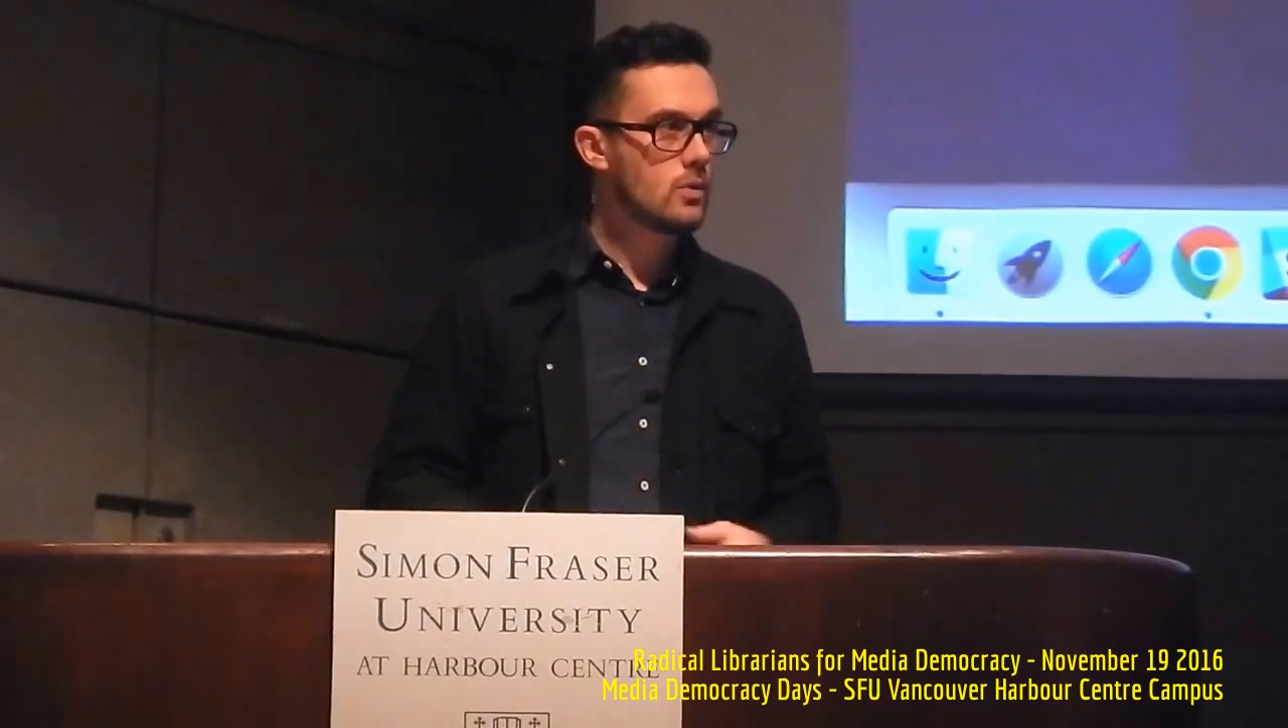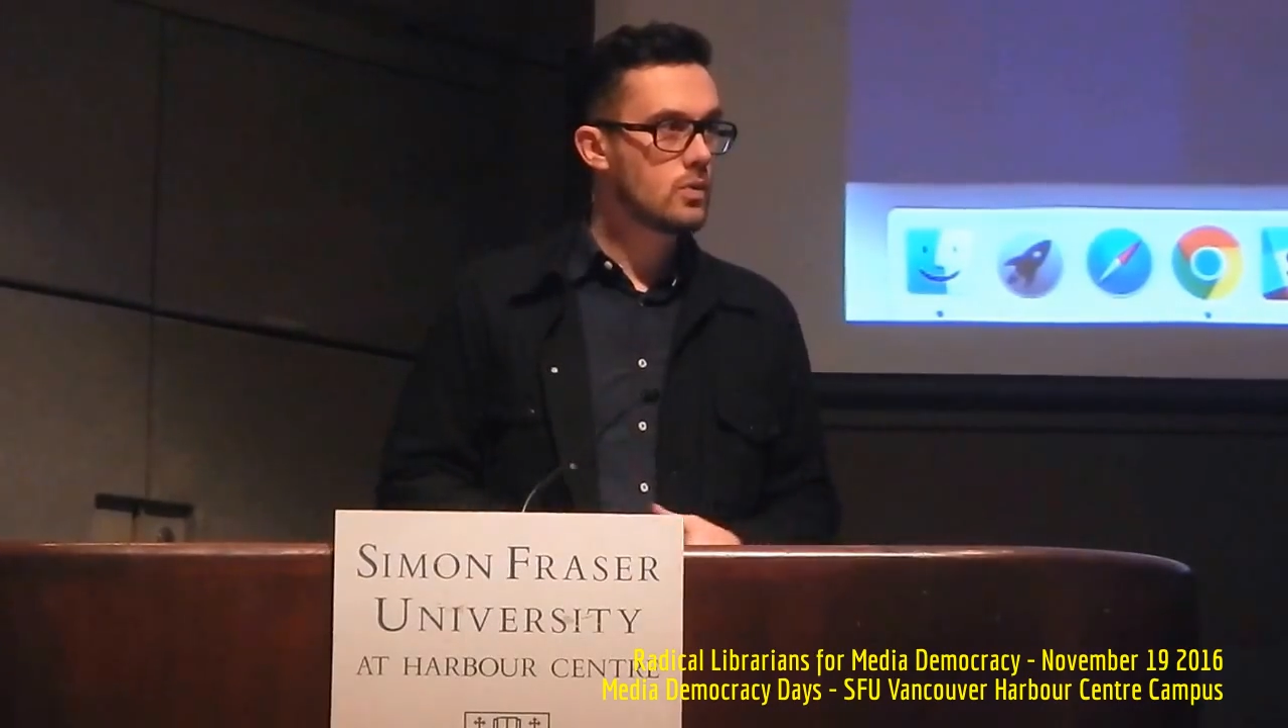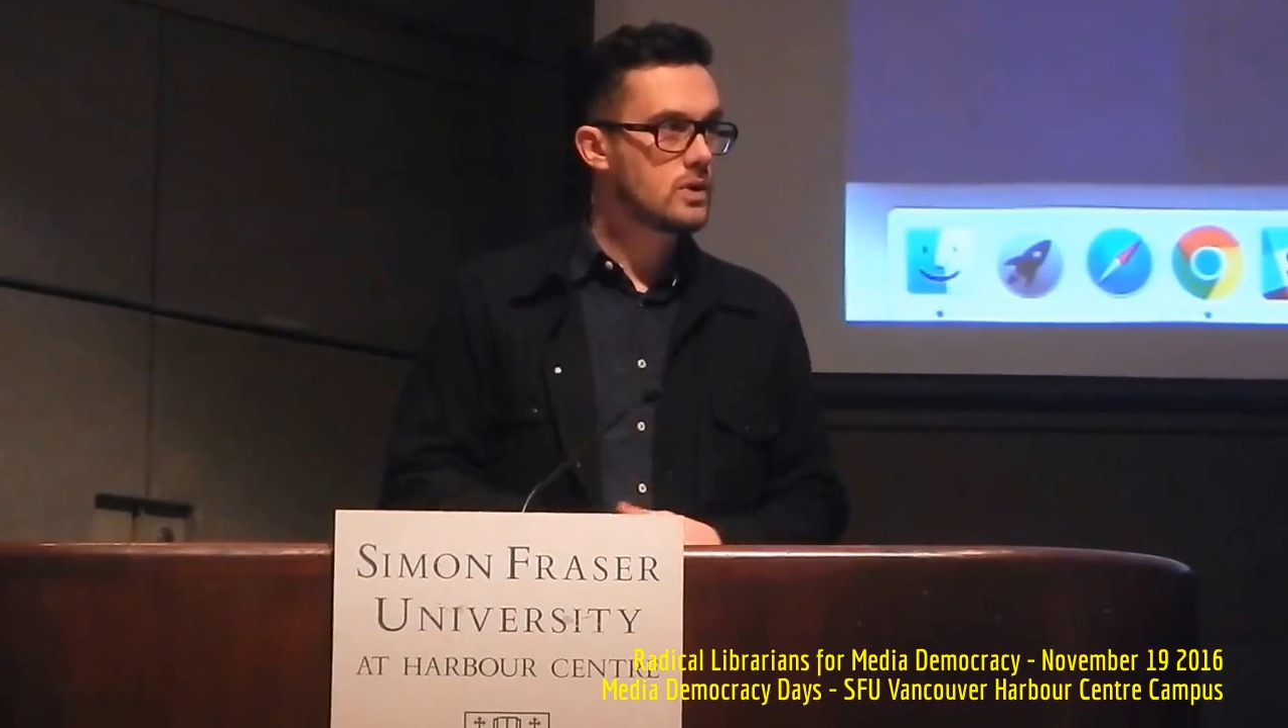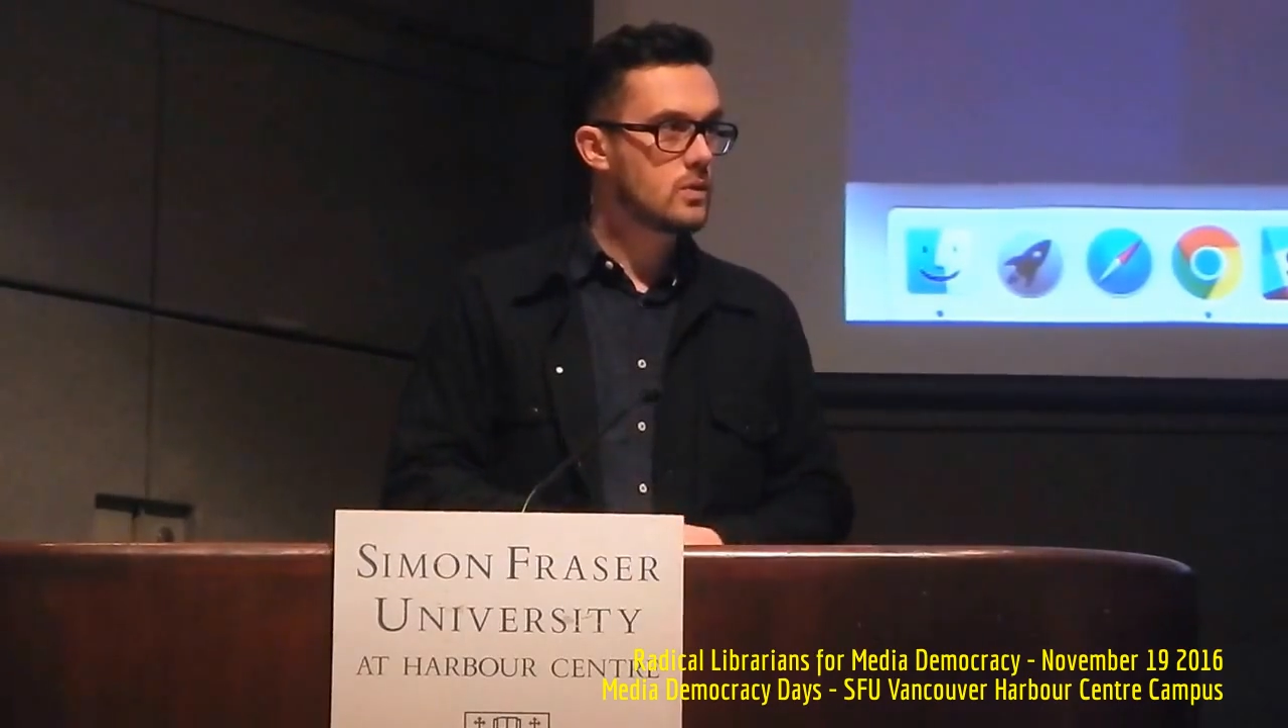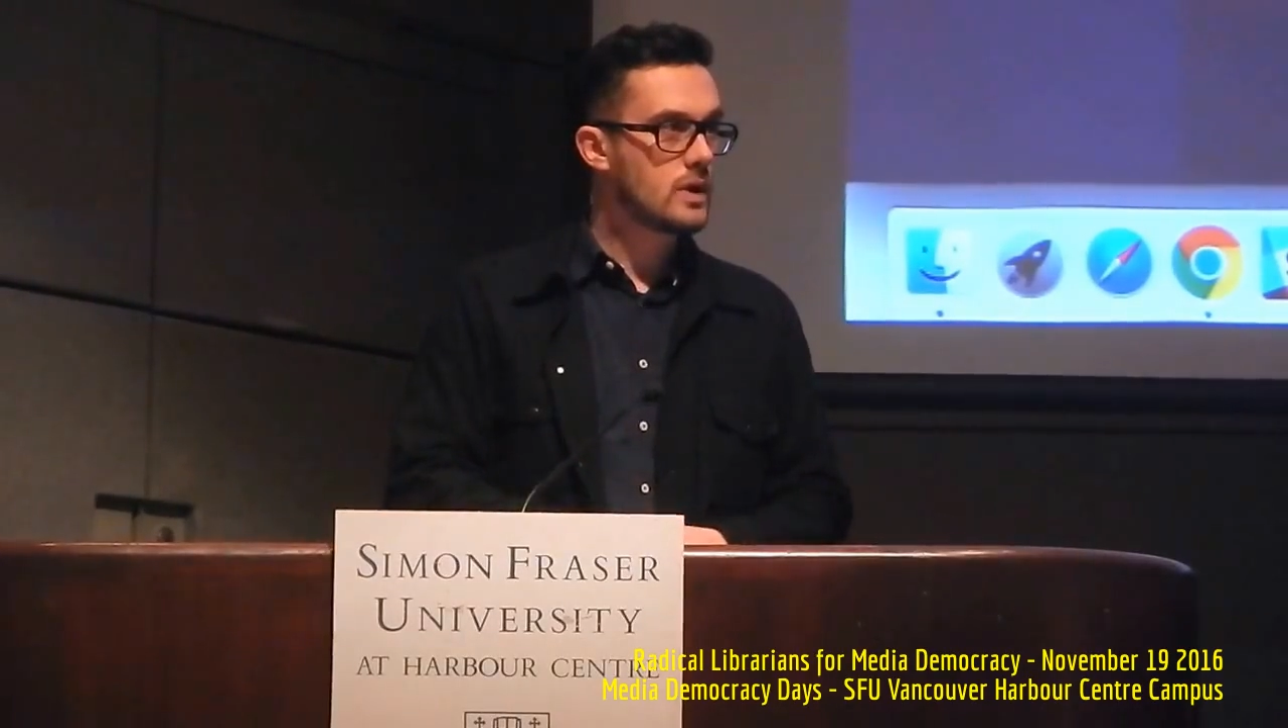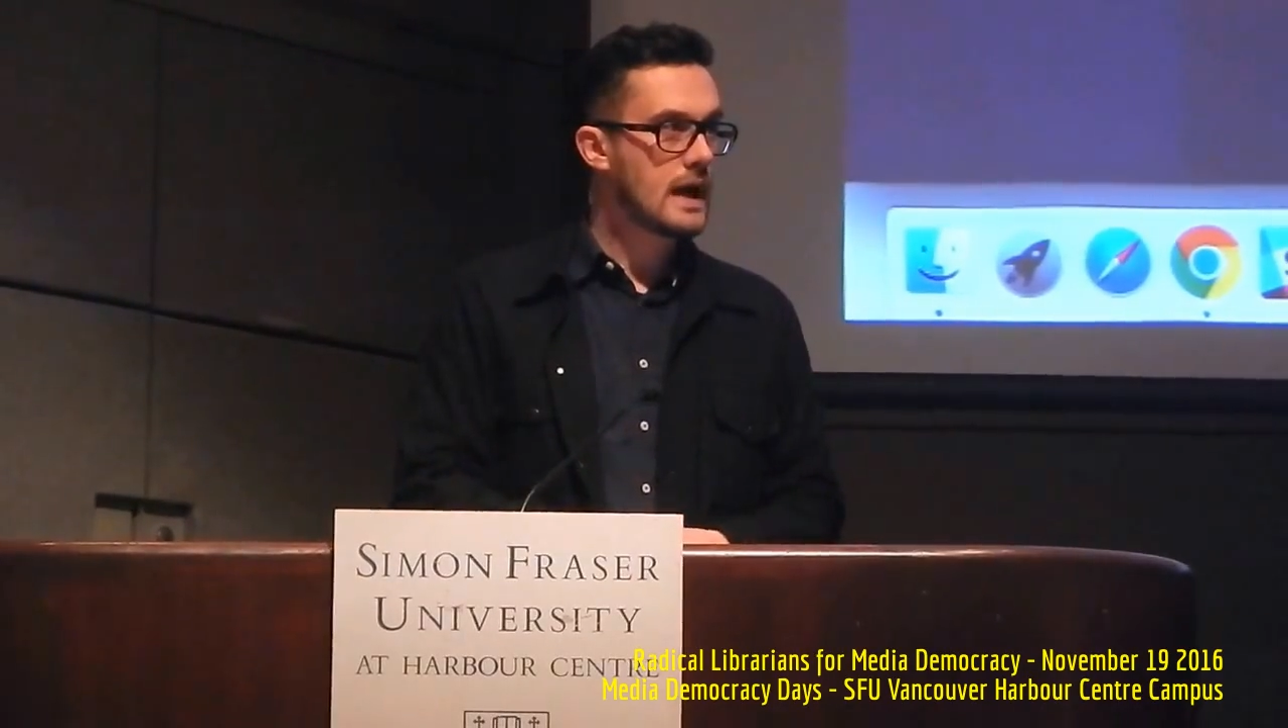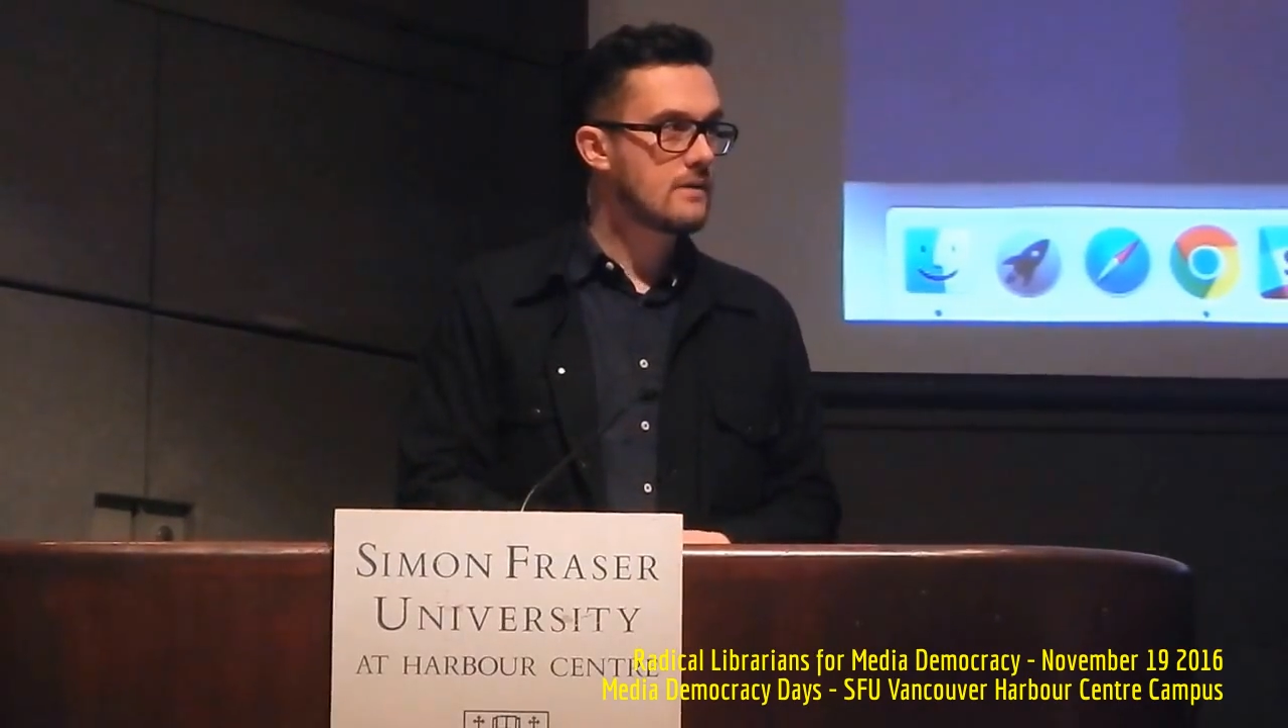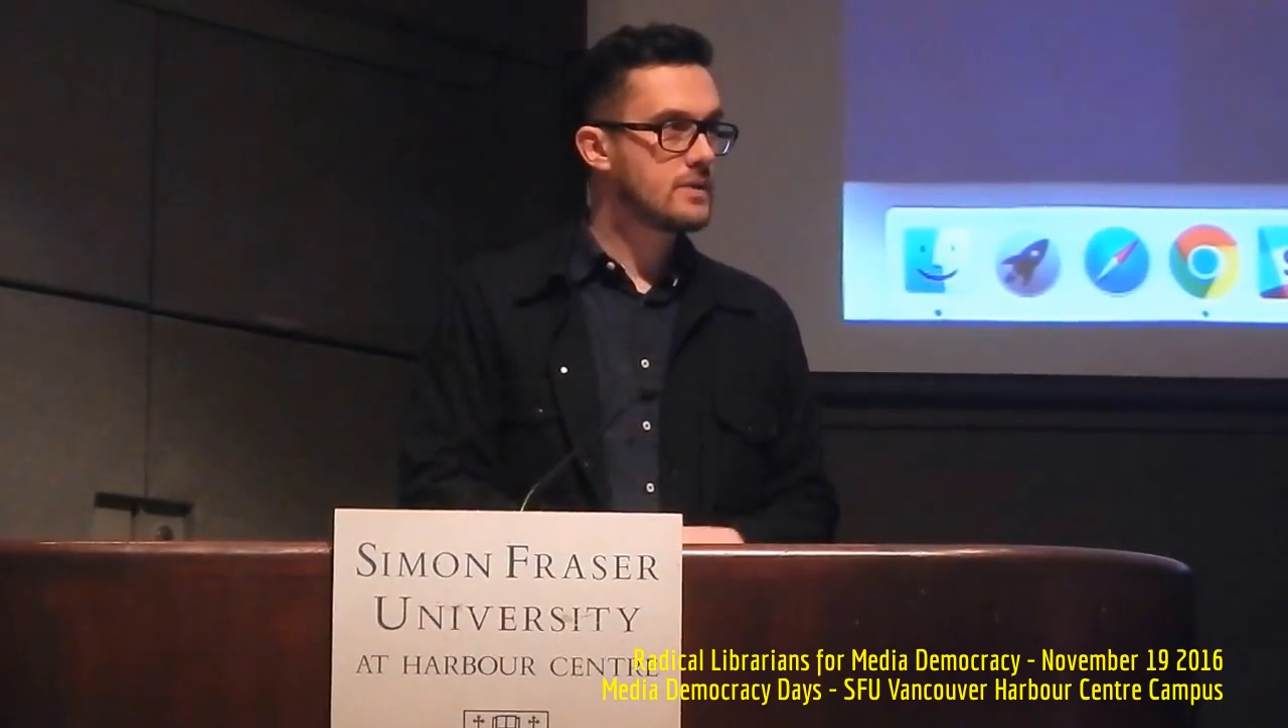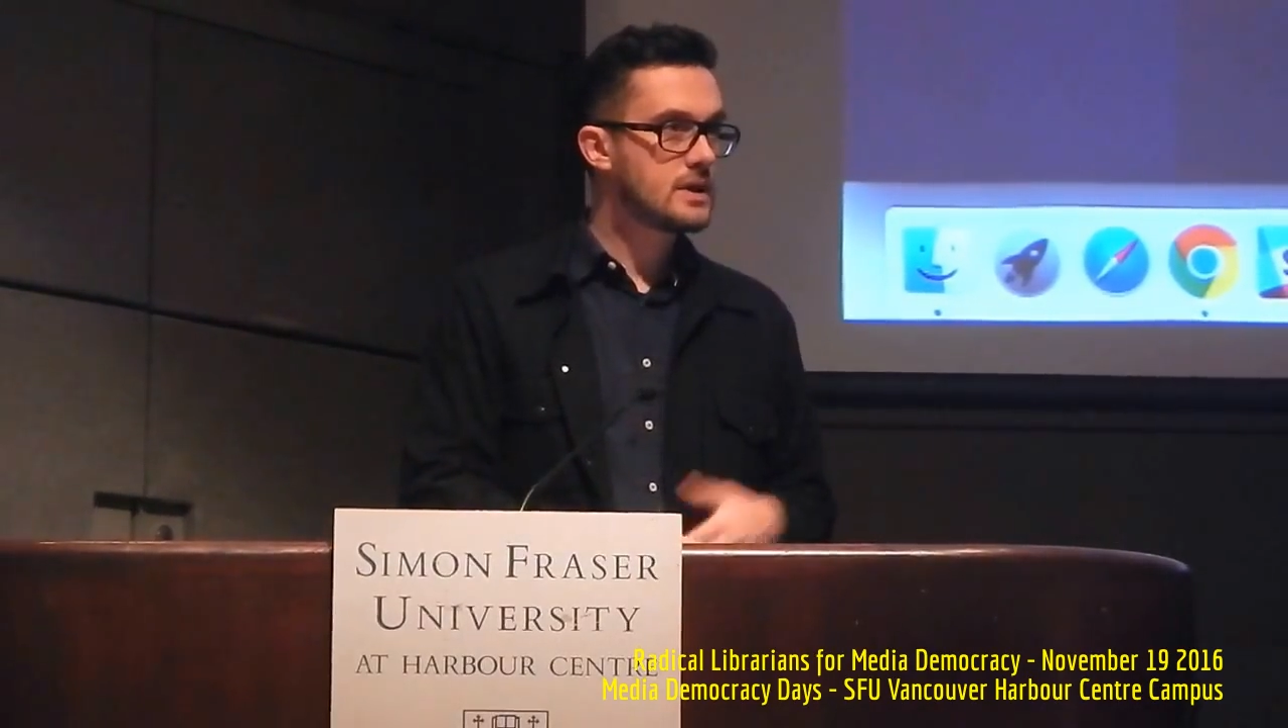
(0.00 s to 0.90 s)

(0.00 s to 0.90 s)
We'll, we'll have